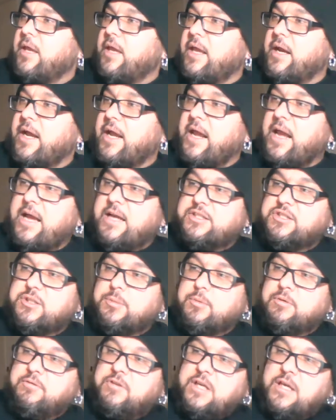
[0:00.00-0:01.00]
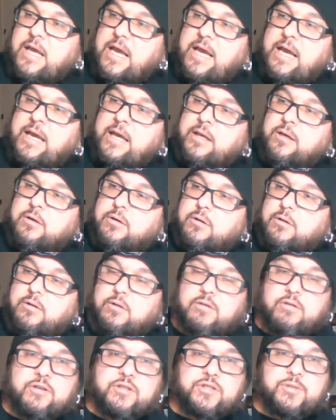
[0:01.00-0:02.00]
And I asked him if he had
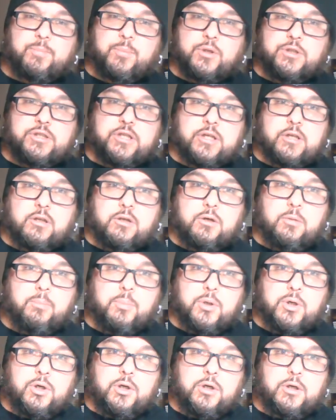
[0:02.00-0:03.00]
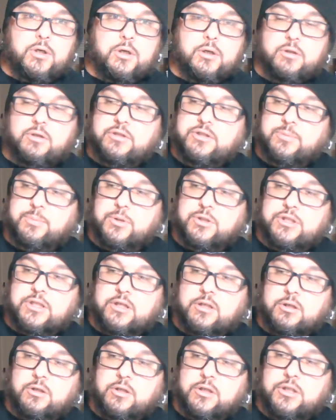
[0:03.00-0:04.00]
this particular book, this
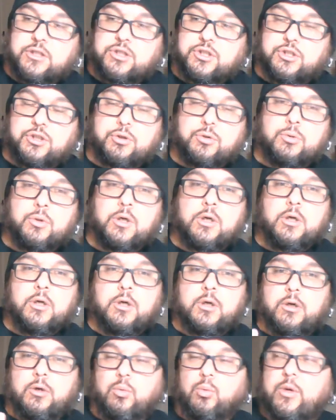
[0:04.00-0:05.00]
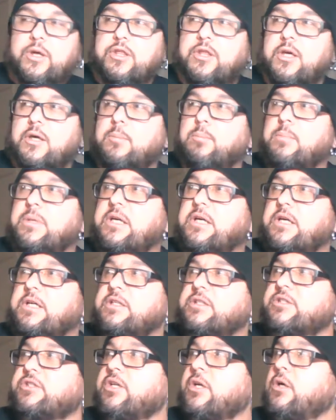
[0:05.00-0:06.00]
particular issue, with him,
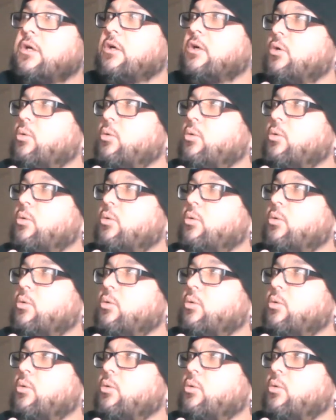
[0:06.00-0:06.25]
because